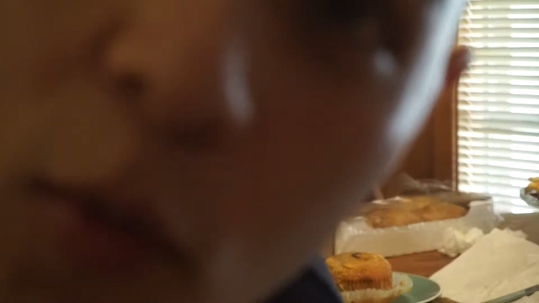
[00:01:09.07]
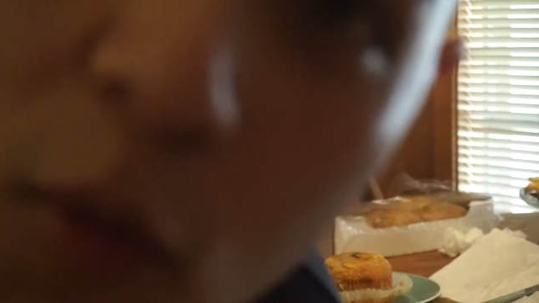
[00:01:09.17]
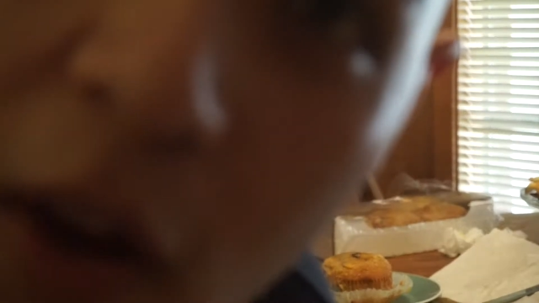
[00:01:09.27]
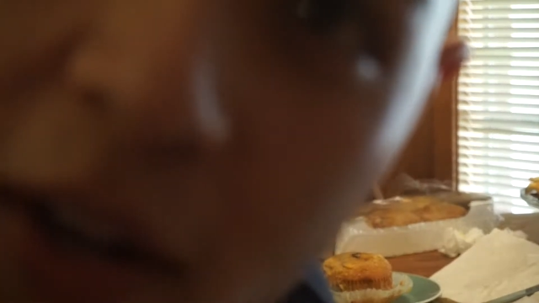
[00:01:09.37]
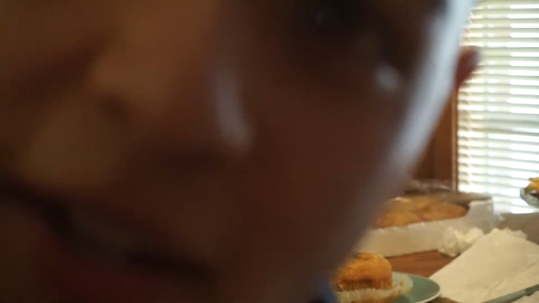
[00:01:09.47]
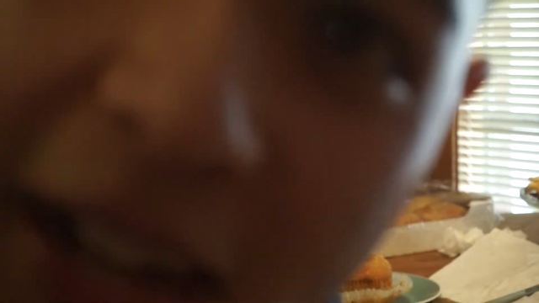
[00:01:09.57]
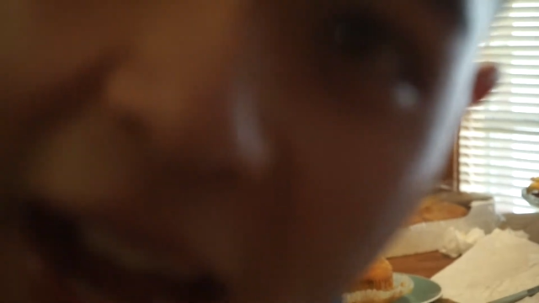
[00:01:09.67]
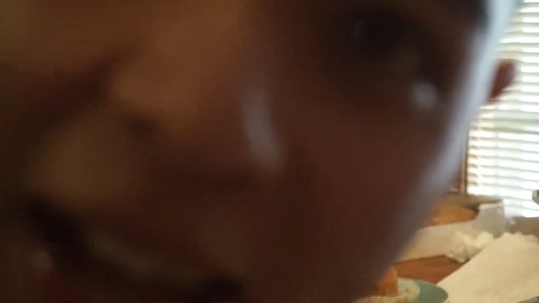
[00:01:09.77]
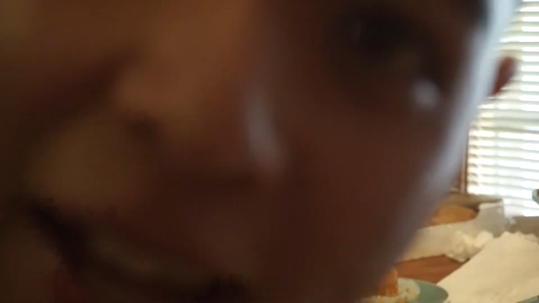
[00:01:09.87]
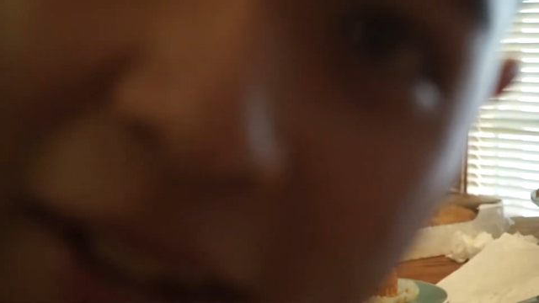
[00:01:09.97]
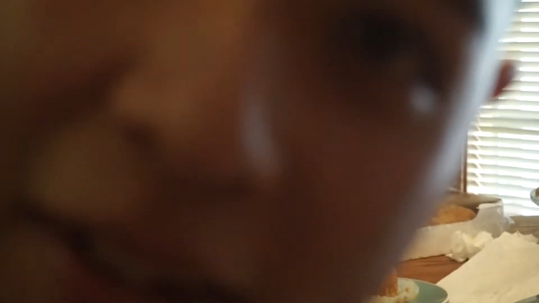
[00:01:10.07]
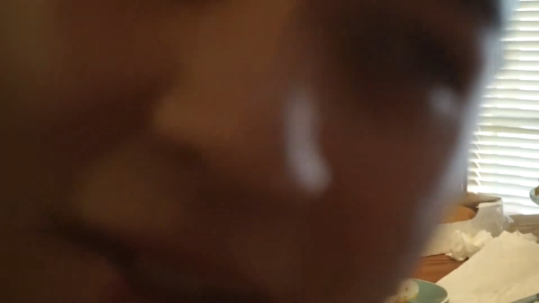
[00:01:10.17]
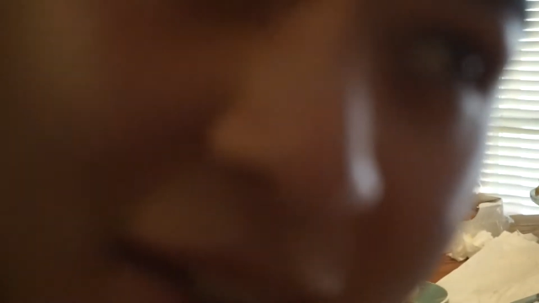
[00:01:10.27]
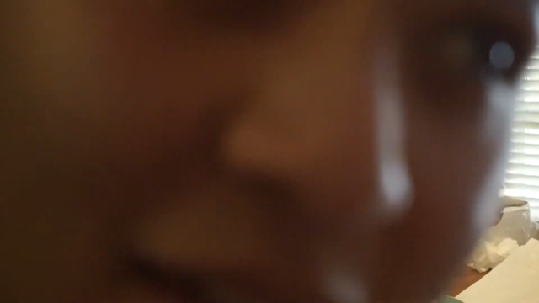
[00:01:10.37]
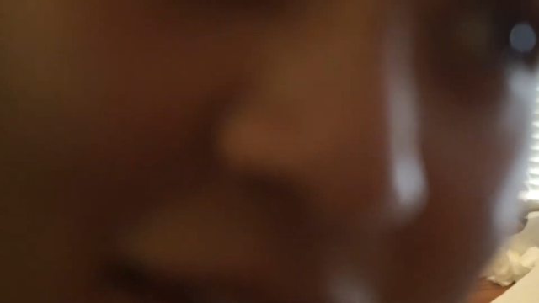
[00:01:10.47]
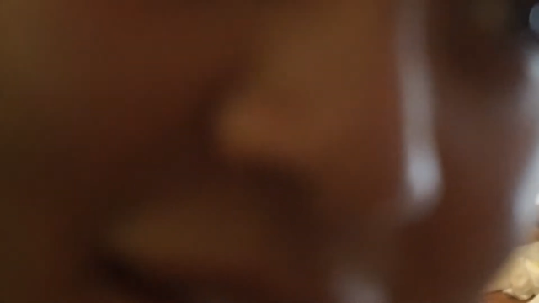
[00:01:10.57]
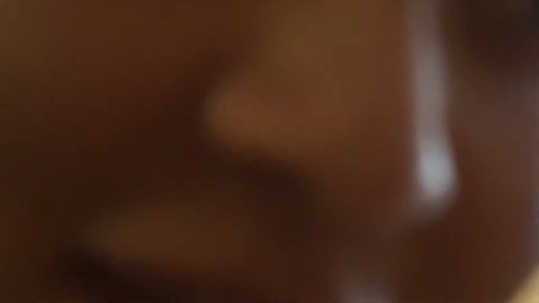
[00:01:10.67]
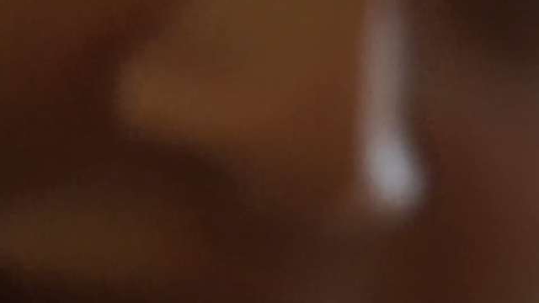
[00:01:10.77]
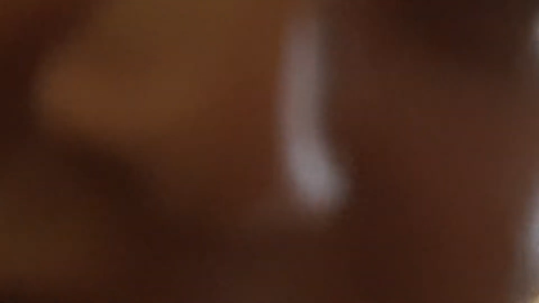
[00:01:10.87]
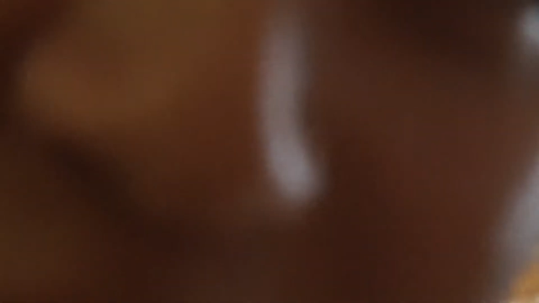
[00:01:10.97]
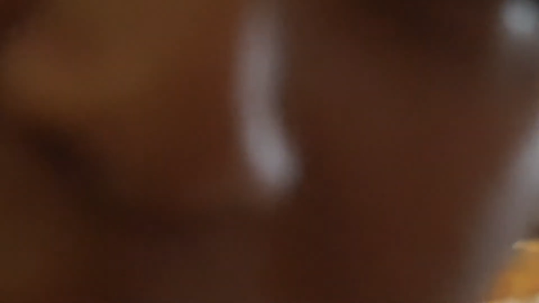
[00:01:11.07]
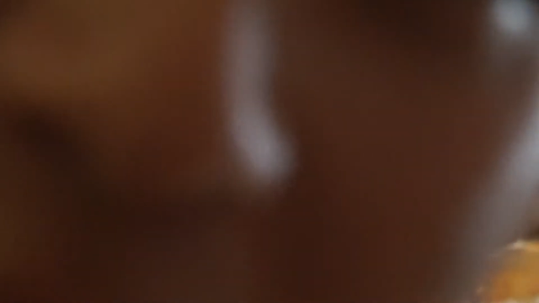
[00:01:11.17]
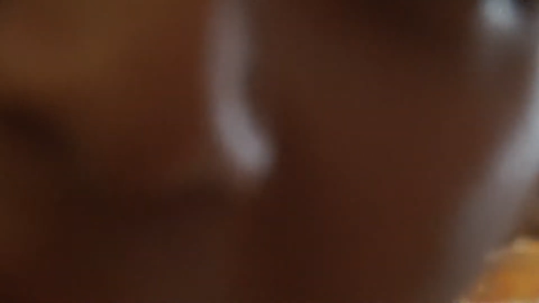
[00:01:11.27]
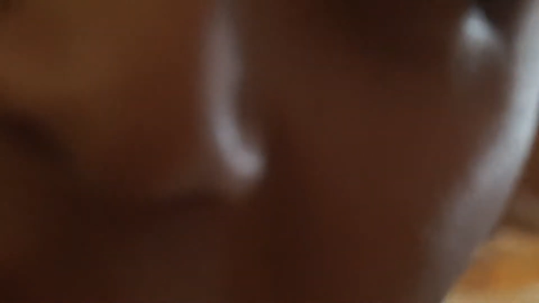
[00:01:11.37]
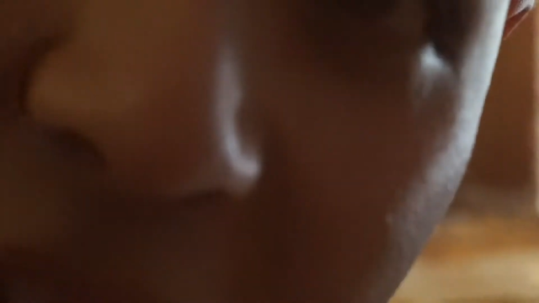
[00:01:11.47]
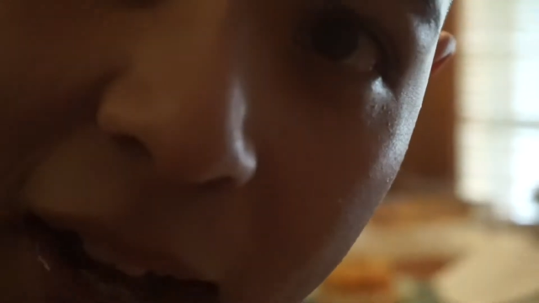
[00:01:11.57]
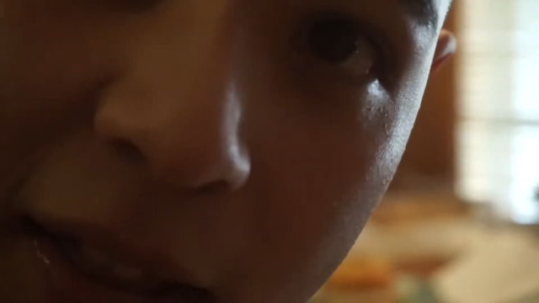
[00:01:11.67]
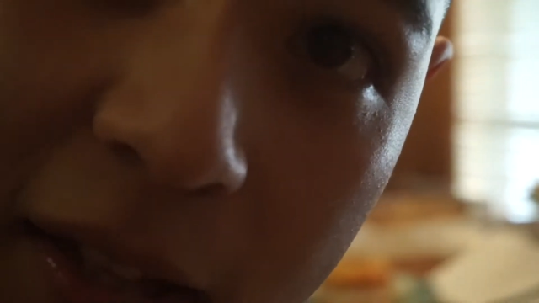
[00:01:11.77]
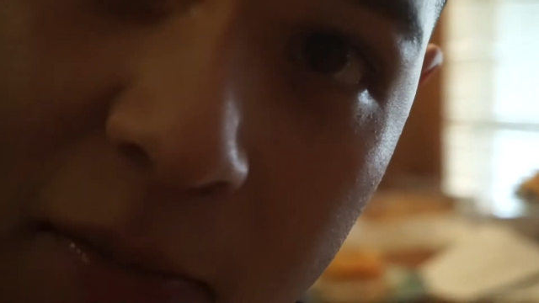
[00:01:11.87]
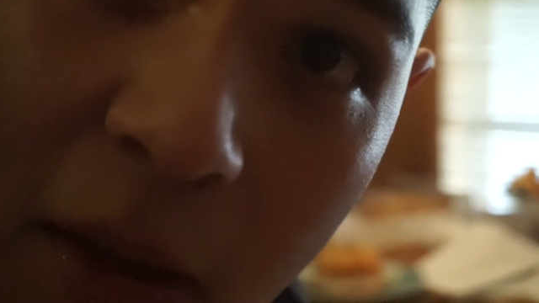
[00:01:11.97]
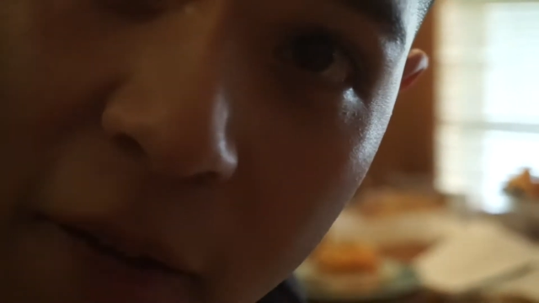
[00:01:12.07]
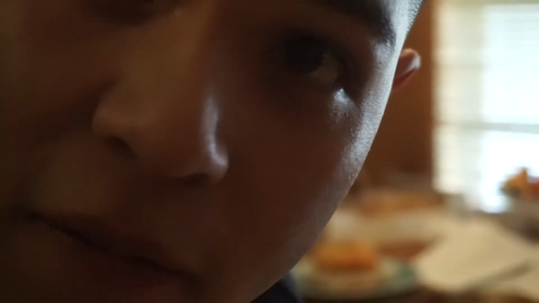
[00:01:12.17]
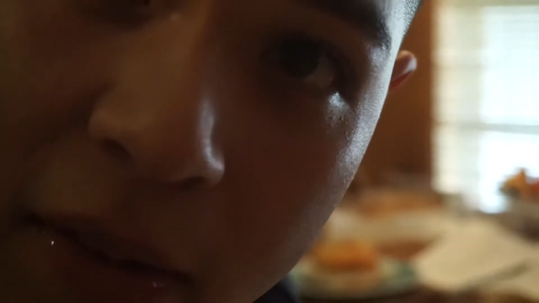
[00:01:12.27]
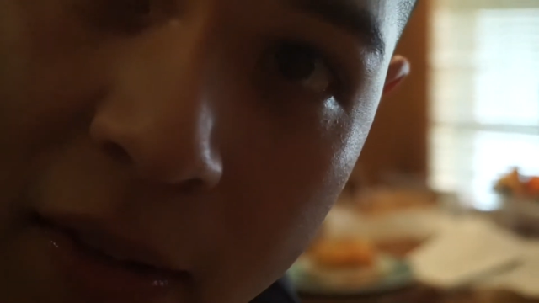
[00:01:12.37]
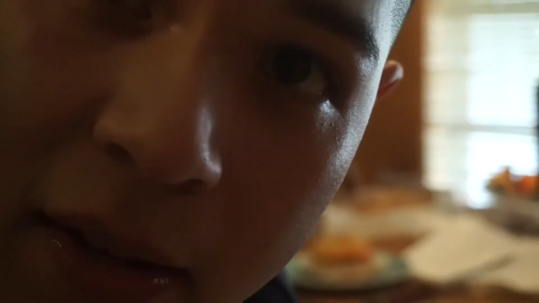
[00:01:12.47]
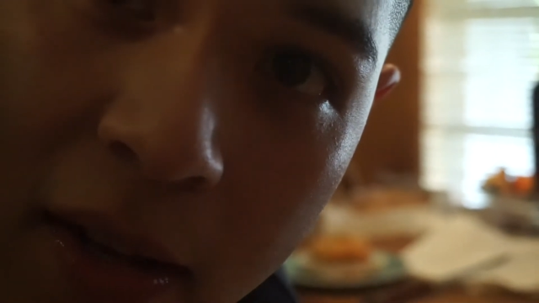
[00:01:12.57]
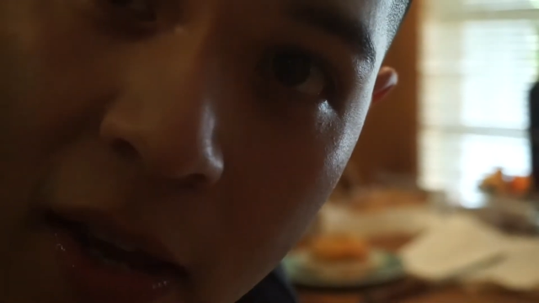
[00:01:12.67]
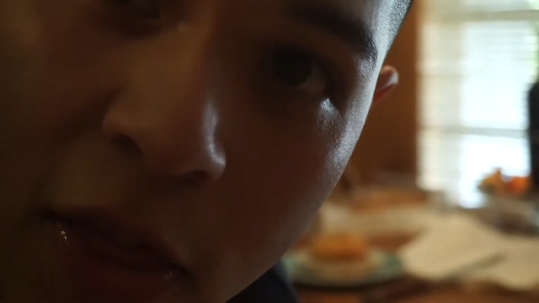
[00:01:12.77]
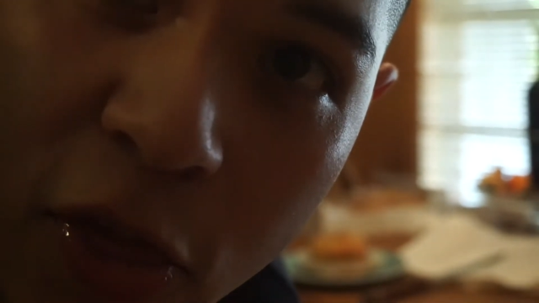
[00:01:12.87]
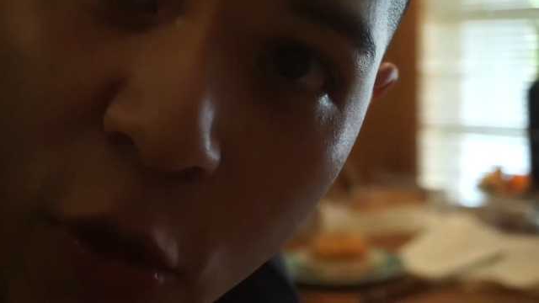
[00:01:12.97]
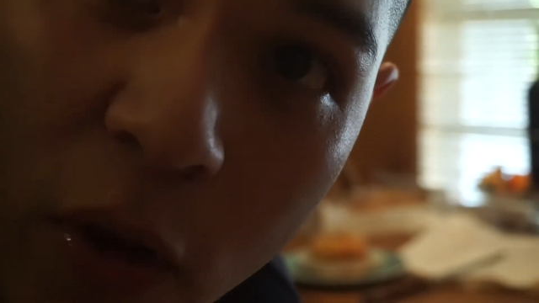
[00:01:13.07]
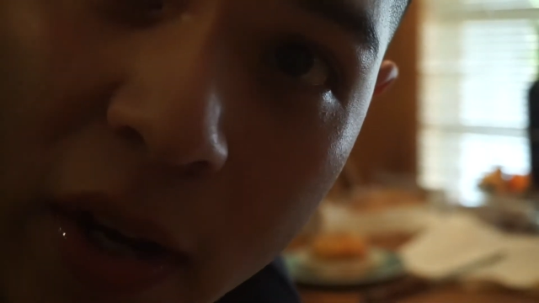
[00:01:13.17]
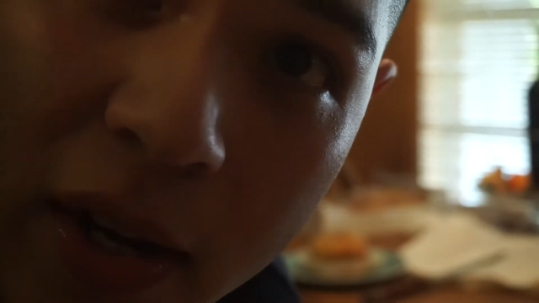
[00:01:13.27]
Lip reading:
No face is visible, so there are no lips to read.